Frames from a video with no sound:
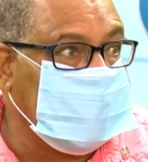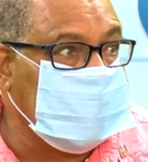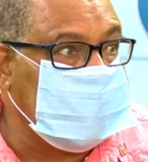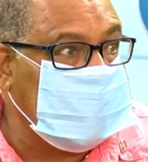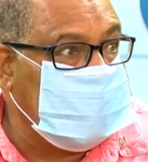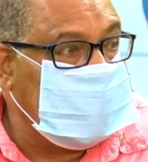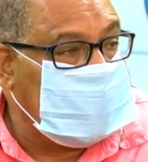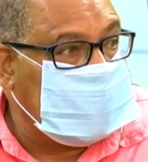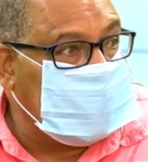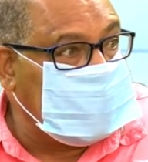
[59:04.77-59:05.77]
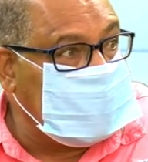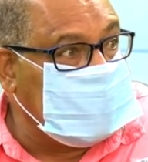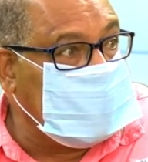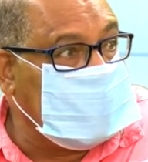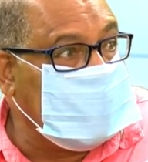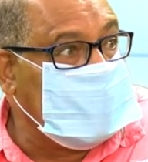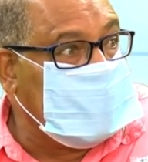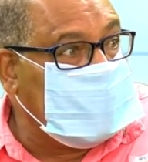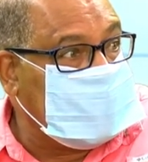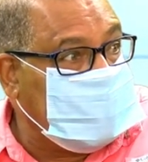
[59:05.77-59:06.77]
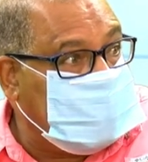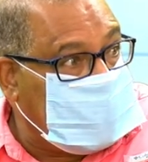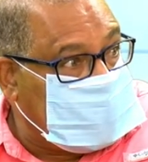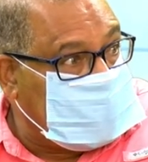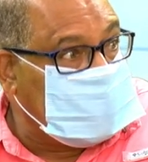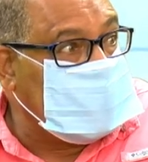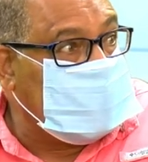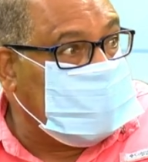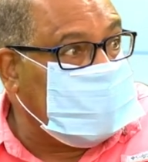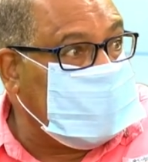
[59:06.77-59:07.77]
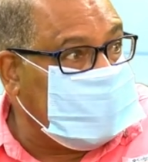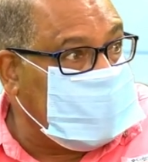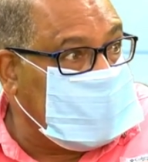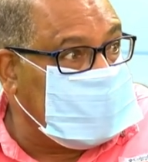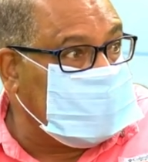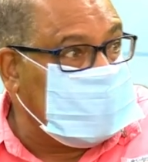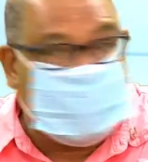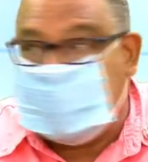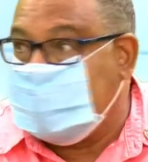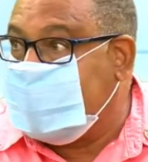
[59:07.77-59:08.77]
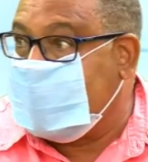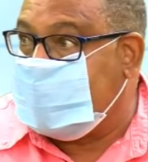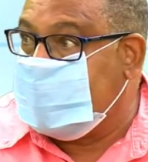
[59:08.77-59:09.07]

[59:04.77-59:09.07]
Just like the Auditor General is a constitutionally provided for body. So they're on par.